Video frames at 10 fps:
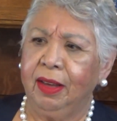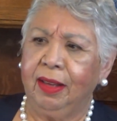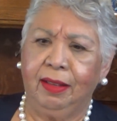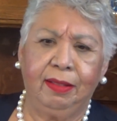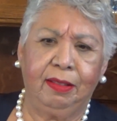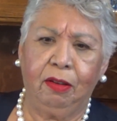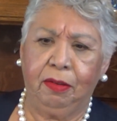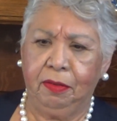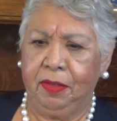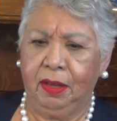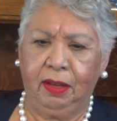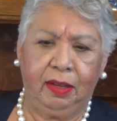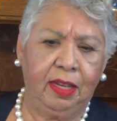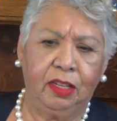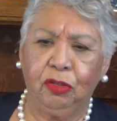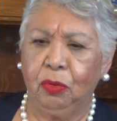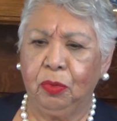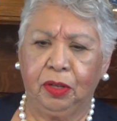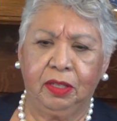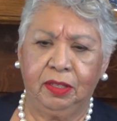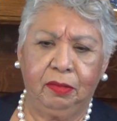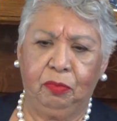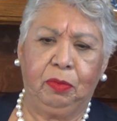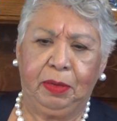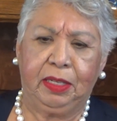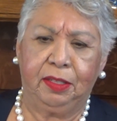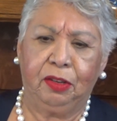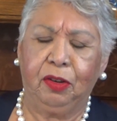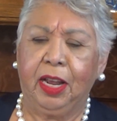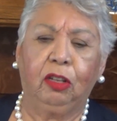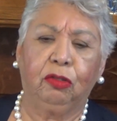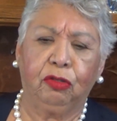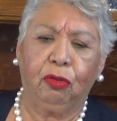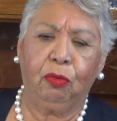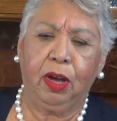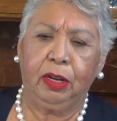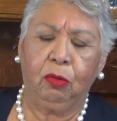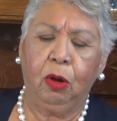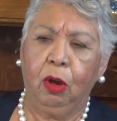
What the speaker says: the kids who would be considered Anglos or white